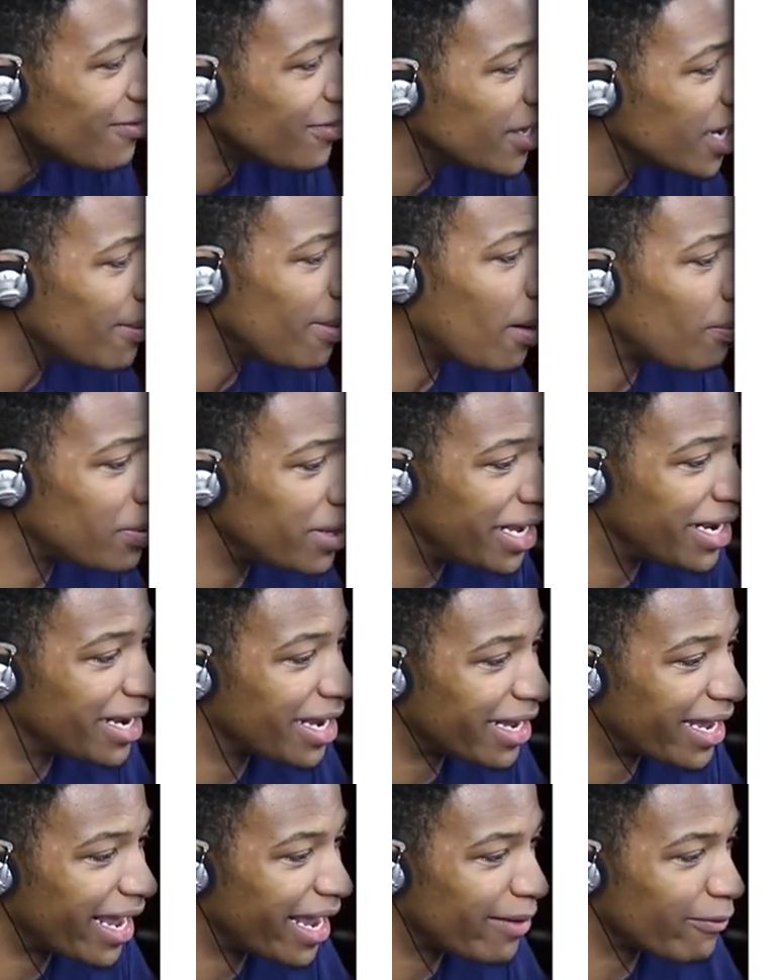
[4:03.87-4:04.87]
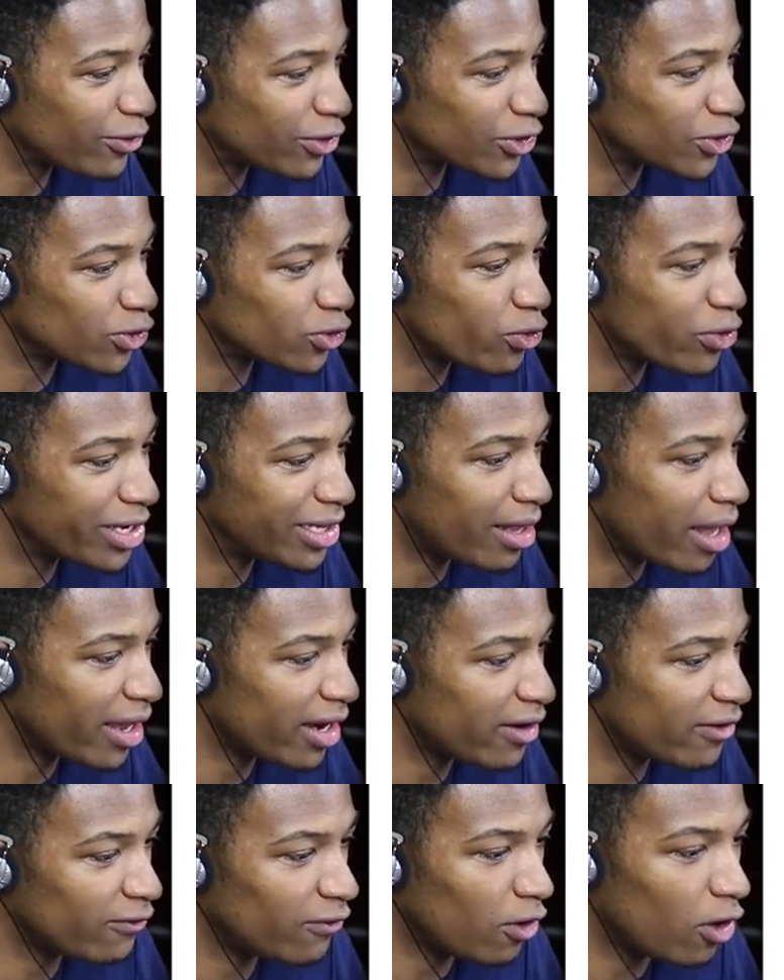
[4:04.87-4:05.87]
Think about playing a game where the
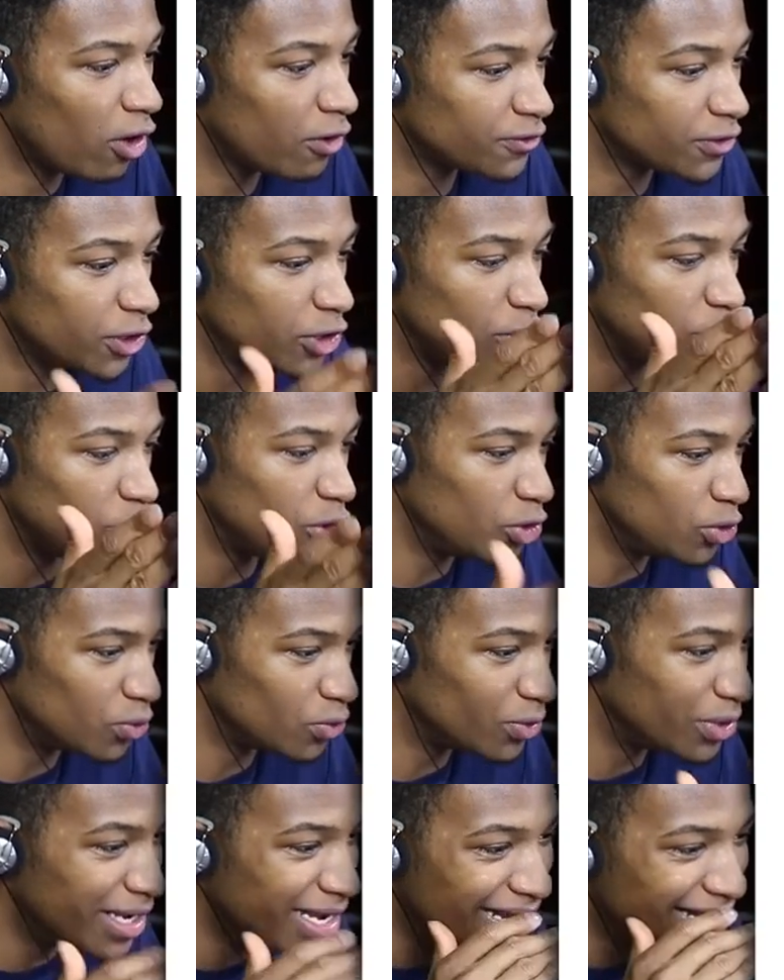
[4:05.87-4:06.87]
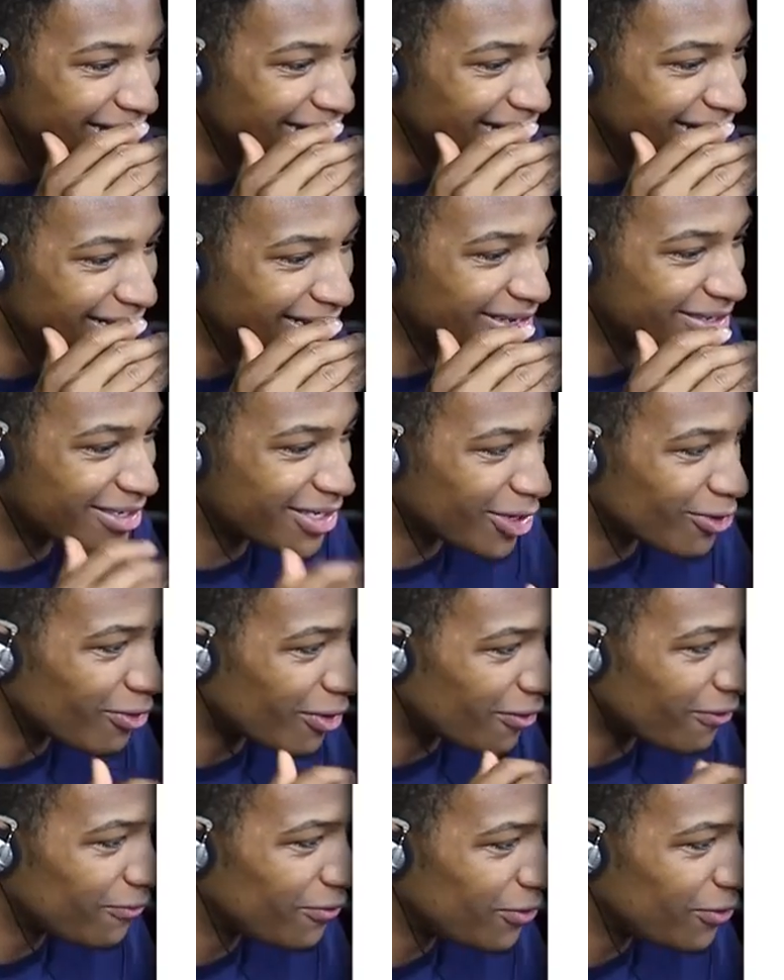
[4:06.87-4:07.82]
storyline involves you Consider a